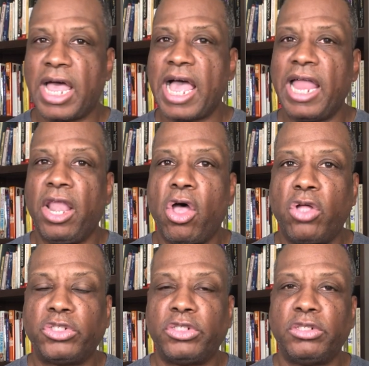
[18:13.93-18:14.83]
I
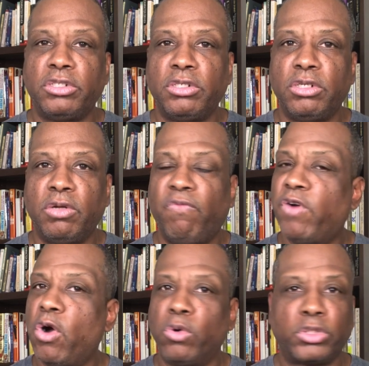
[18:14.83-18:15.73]
lost.
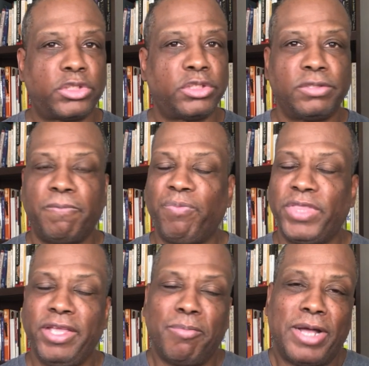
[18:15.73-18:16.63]
Folks,
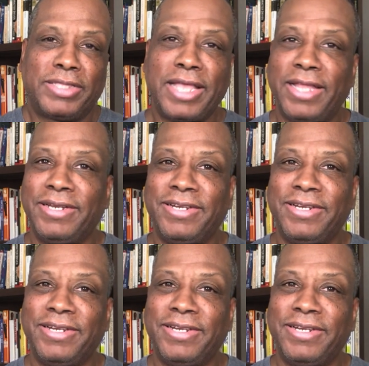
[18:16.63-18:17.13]
think about that.